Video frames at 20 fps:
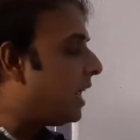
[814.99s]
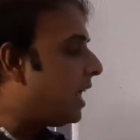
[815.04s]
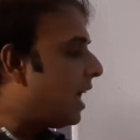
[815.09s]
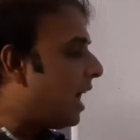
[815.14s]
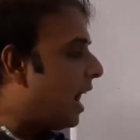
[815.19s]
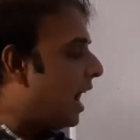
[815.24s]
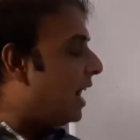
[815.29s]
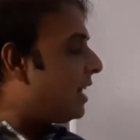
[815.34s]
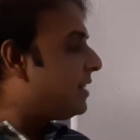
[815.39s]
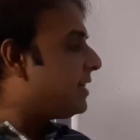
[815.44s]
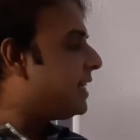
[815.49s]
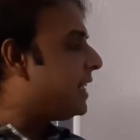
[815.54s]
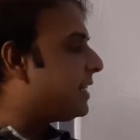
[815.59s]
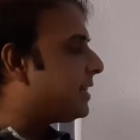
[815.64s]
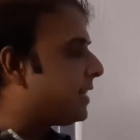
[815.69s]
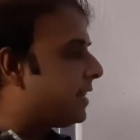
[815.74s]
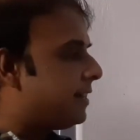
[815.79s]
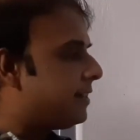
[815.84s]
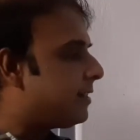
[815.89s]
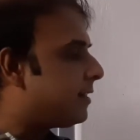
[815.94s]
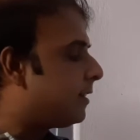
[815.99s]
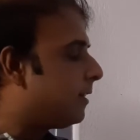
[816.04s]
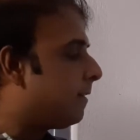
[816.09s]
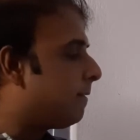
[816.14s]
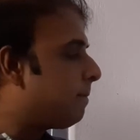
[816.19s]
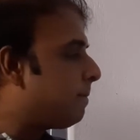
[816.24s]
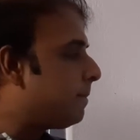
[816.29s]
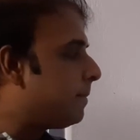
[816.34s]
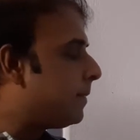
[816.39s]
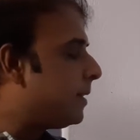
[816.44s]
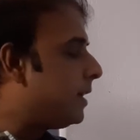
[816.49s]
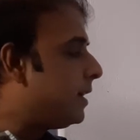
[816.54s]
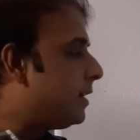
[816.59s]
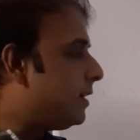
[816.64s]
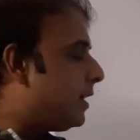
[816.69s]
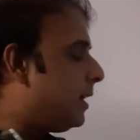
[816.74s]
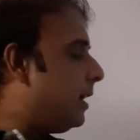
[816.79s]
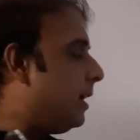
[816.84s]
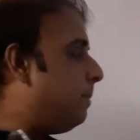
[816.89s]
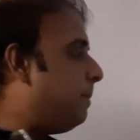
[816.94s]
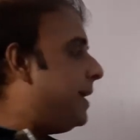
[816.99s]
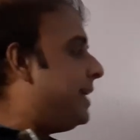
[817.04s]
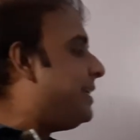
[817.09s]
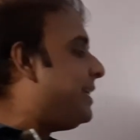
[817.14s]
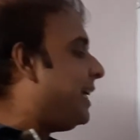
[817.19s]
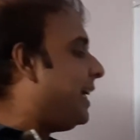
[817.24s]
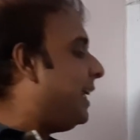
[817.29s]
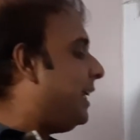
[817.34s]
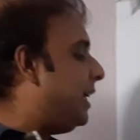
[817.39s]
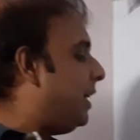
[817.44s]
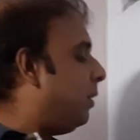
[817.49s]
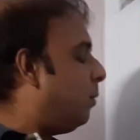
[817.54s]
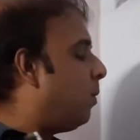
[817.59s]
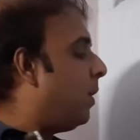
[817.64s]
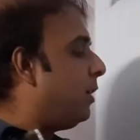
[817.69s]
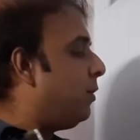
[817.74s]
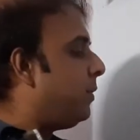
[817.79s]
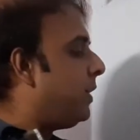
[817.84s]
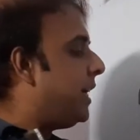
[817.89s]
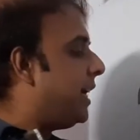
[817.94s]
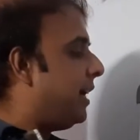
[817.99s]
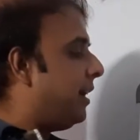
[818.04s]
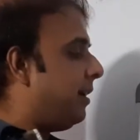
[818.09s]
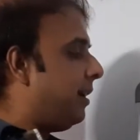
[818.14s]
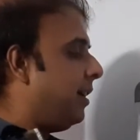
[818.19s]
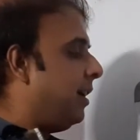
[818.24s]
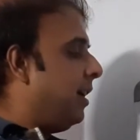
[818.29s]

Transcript: R6 is, see, basically what we are,